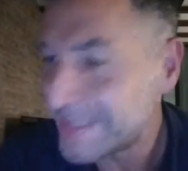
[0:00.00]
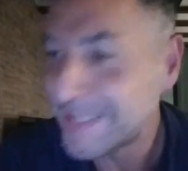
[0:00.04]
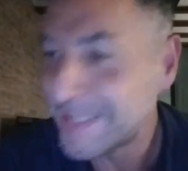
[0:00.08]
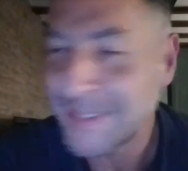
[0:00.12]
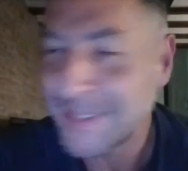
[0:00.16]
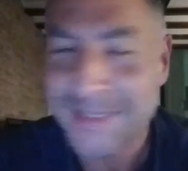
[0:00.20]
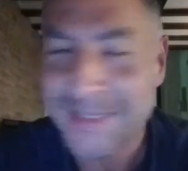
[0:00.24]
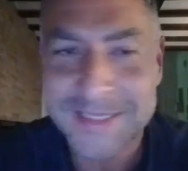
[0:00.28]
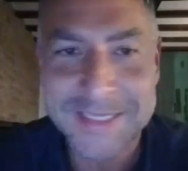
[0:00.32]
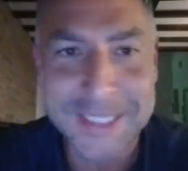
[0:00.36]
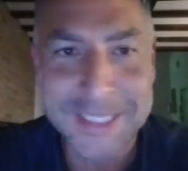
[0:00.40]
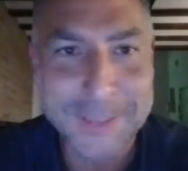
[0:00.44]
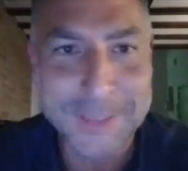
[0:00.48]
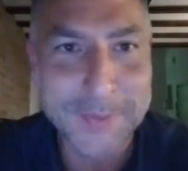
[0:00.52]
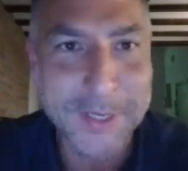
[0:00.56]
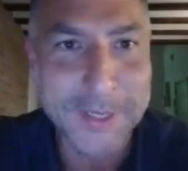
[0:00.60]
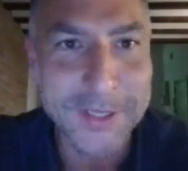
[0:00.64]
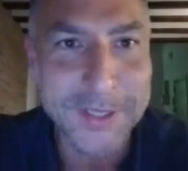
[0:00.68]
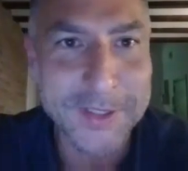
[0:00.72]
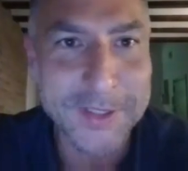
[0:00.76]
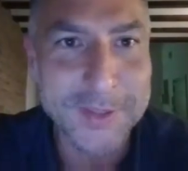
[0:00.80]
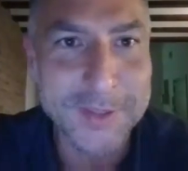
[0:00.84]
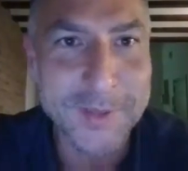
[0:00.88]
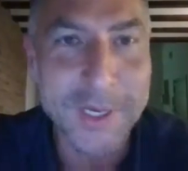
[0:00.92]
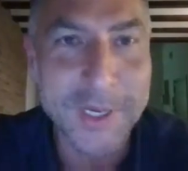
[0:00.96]
intense
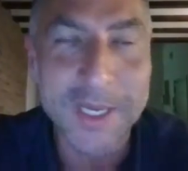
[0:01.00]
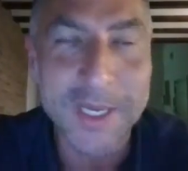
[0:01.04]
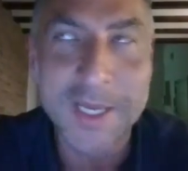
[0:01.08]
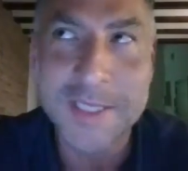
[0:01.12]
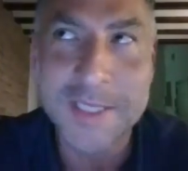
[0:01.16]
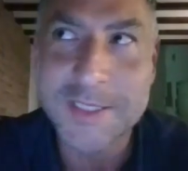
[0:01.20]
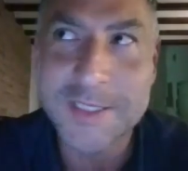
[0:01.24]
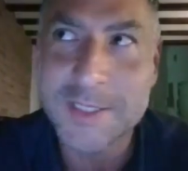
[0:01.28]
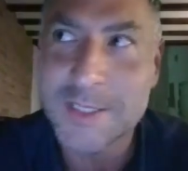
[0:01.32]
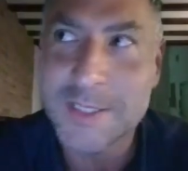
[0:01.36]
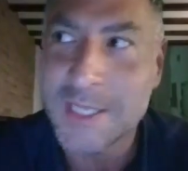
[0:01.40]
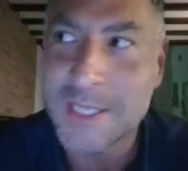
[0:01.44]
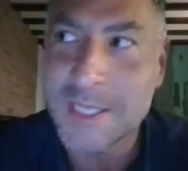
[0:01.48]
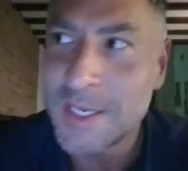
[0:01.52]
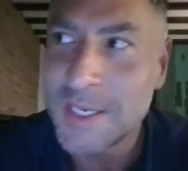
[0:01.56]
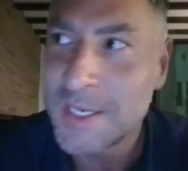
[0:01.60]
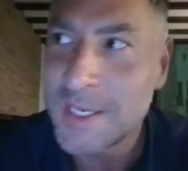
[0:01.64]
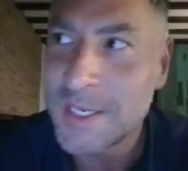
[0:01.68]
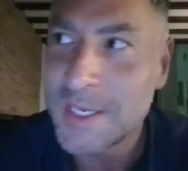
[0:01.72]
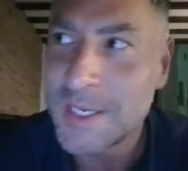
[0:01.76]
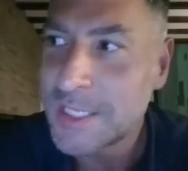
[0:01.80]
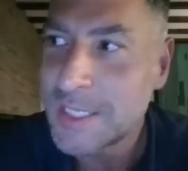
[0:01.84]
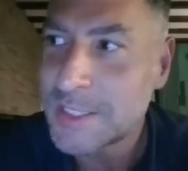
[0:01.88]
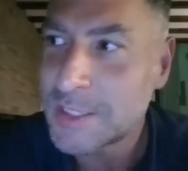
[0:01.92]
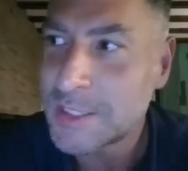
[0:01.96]
experience, right?
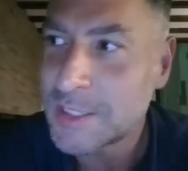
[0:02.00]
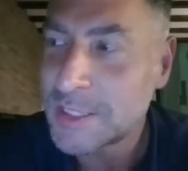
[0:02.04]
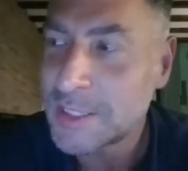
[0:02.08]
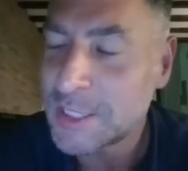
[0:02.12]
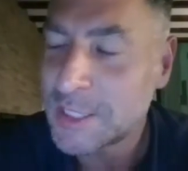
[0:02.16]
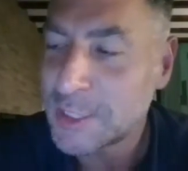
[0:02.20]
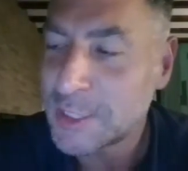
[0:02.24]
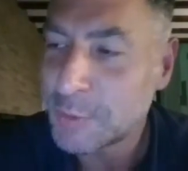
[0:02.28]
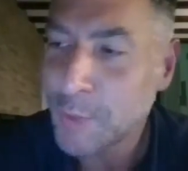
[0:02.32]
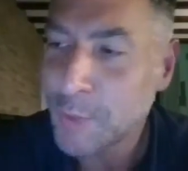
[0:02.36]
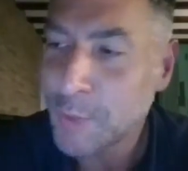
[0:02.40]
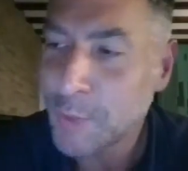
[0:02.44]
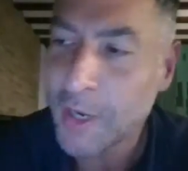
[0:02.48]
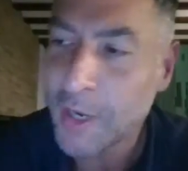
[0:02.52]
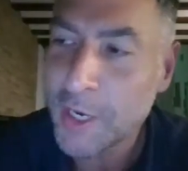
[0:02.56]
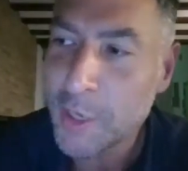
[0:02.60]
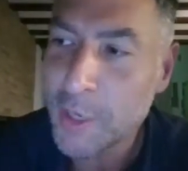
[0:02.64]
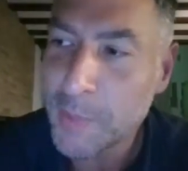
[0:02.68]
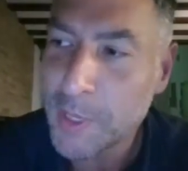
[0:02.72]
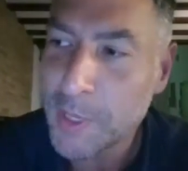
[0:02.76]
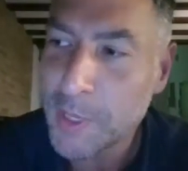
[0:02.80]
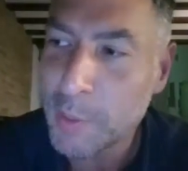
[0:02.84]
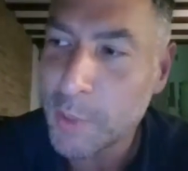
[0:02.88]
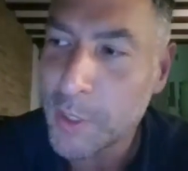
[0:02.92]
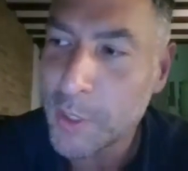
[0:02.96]
This is where a
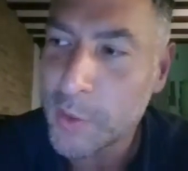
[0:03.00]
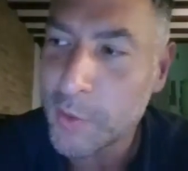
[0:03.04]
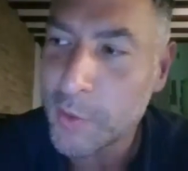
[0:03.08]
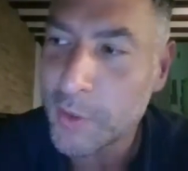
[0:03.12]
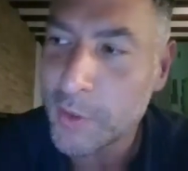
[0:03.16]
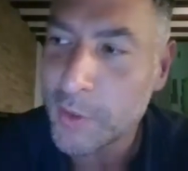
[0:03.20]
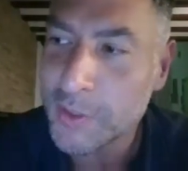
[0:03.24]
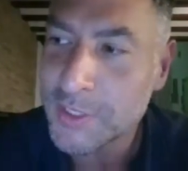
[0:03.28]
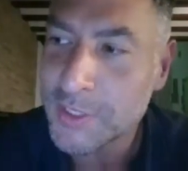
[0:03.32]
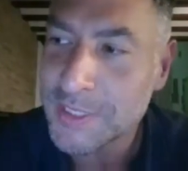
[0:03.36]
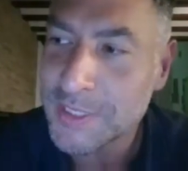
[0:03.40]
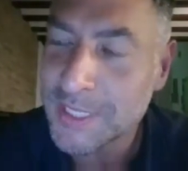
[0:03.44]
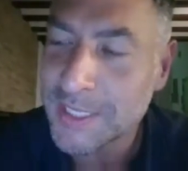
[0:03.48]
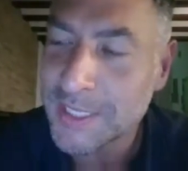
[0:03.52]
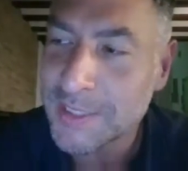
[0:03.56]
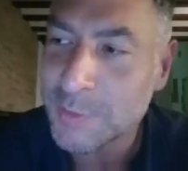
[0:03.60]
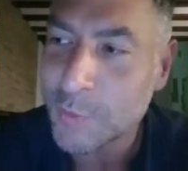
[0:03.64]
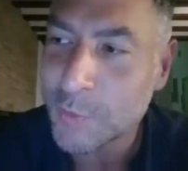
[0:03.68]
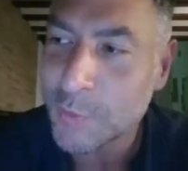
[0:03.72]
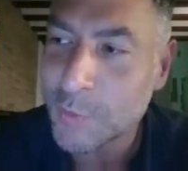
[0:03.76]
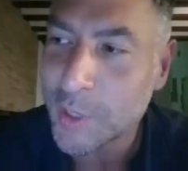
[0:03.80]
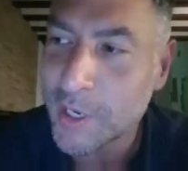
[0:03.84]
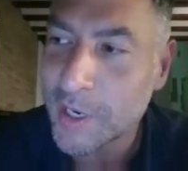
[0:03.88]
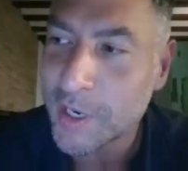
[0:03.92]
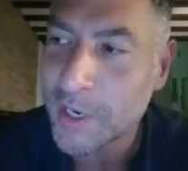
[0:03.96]
little bit where you understand
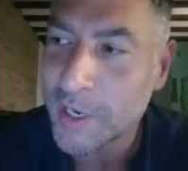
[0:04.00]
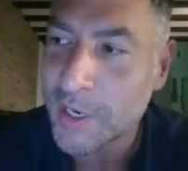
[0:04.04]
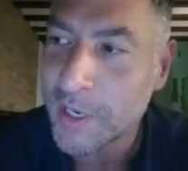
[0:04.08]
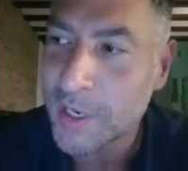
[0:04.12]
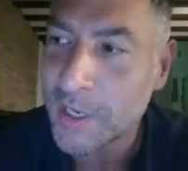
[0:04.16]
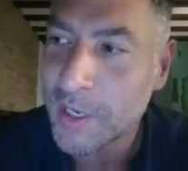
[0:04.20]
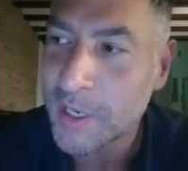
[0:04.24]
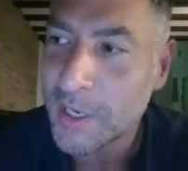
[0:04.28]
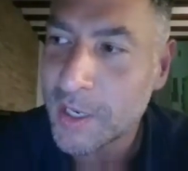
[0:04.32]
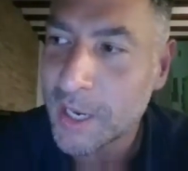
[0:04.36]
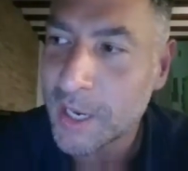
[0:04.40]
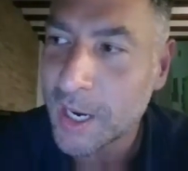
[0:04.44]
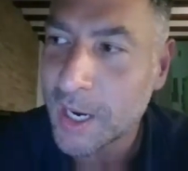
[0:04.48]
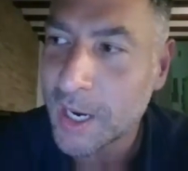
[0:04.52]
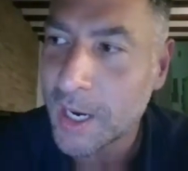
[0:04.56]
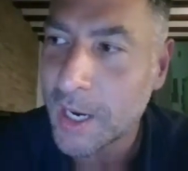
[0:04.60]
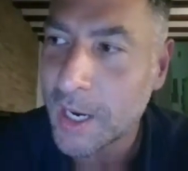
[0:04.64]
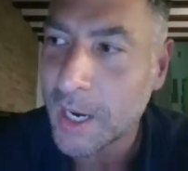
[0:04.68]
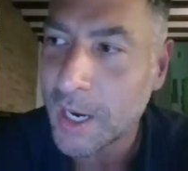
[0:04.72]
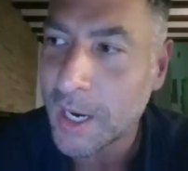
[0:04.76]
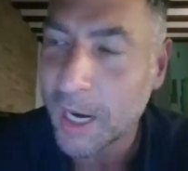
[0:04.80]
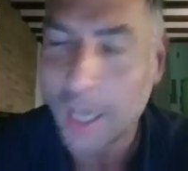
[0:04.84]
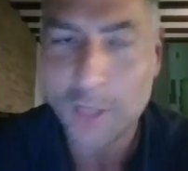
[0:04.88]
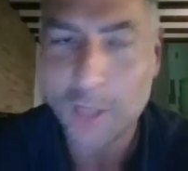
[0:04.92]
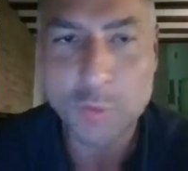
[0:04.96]
where
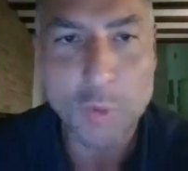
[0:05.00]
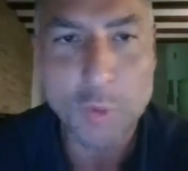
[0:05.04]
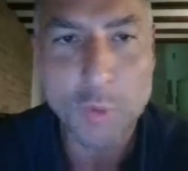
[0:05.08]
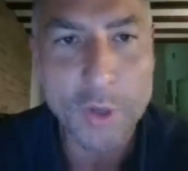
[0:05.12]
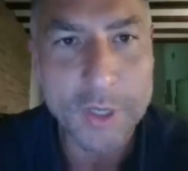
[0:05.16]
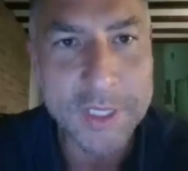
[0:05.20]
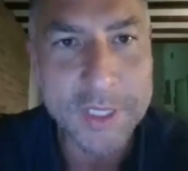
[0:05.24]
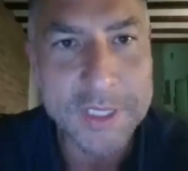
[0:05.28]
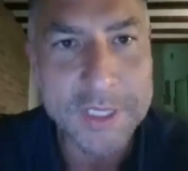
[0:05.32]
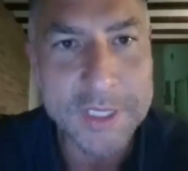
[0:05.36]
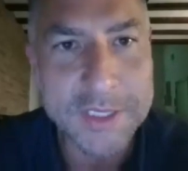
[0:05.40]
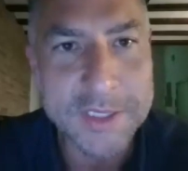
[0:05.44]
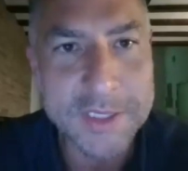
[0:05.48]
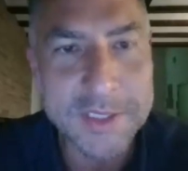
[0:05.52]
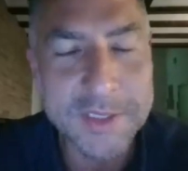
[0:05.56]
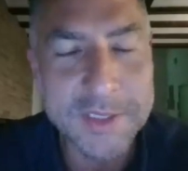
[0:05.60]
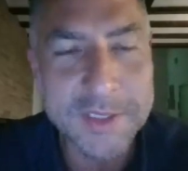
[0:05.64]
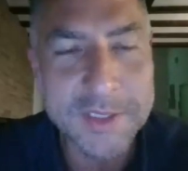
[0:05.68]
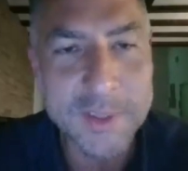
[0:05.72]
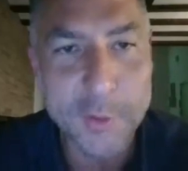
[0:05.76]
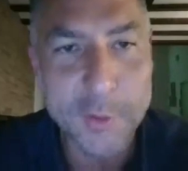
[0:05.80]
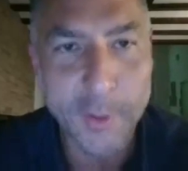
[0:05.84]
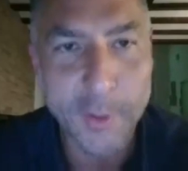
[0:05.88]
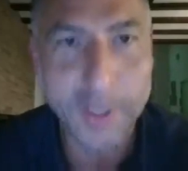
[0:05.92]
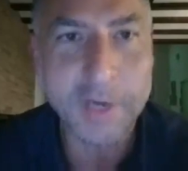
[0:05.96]
hard work
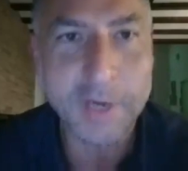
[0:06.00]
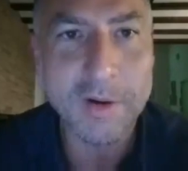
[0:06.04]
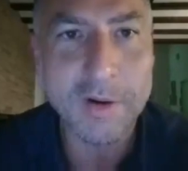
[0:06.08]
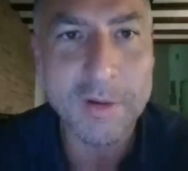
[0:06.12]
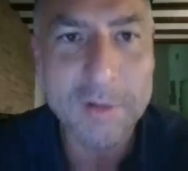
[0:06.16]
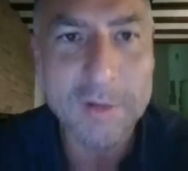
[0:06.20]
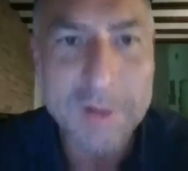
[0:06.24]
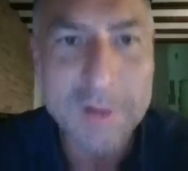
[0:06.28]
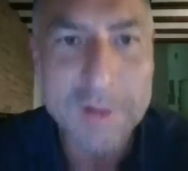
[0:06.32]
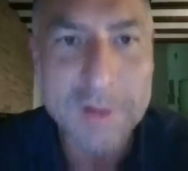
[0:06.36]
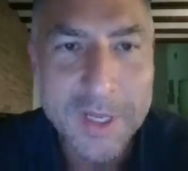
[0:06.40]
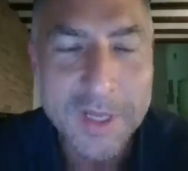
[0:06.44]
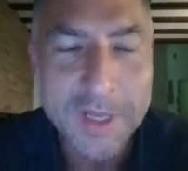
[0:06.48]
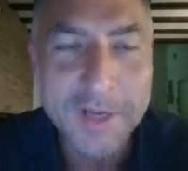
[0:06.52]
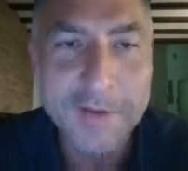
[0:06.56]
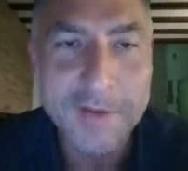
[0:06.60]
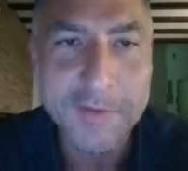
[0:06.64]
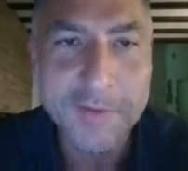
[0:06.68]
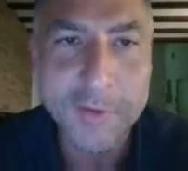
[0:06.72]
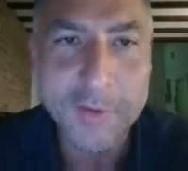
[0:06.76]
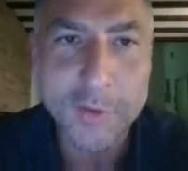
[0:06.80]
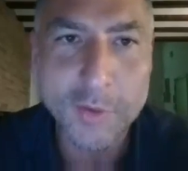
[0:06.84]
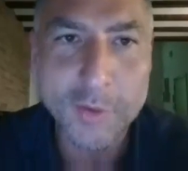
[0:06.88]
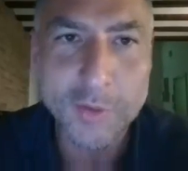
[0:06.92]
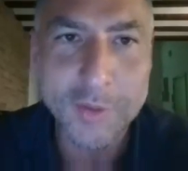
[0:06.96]
is critical
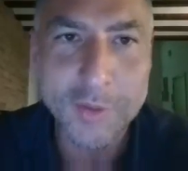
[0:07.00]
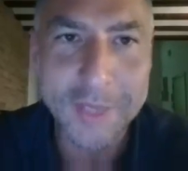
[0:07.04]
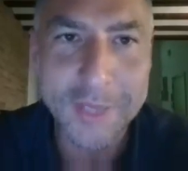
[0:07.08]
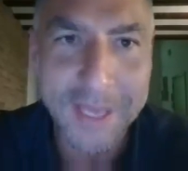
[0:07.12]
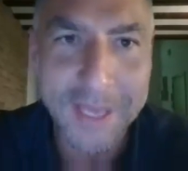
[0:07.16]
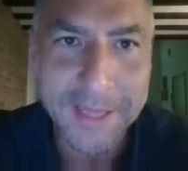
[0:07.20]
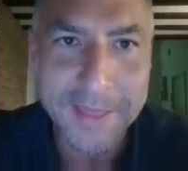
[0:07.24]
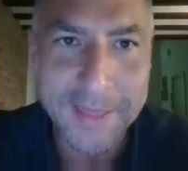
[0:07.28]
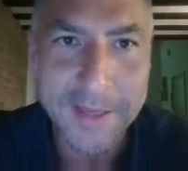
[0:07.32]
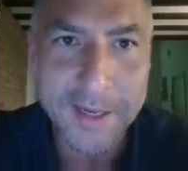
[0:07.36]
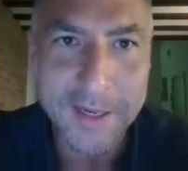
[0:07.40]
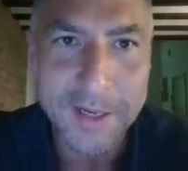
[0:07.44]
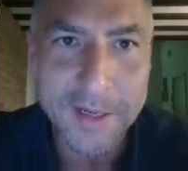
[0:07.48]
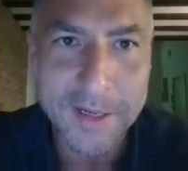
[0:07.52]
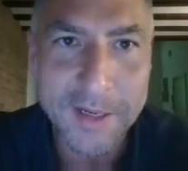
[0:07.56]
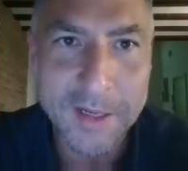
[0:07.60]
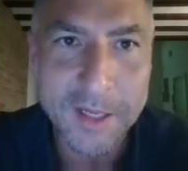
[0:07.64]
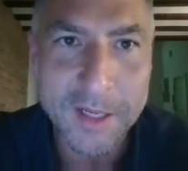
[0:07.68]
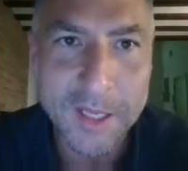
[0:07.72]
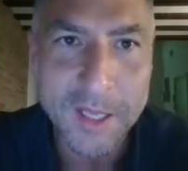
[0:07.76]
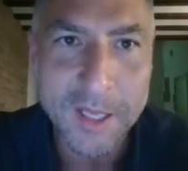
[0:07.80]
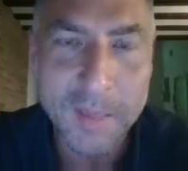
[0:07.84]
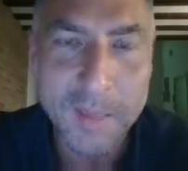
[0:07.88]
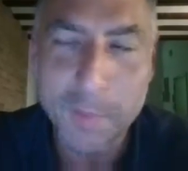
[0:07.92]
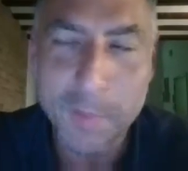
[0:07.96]
for you to get there,